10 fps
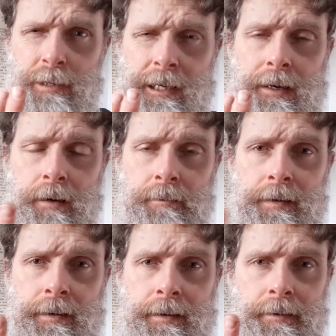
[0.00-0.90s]
yeah
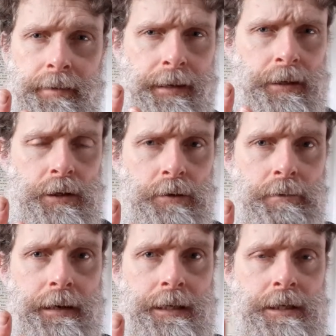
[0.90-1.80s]
that's a
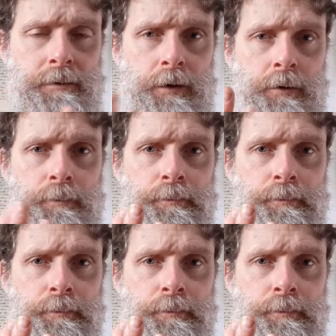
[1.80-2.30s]
great interview.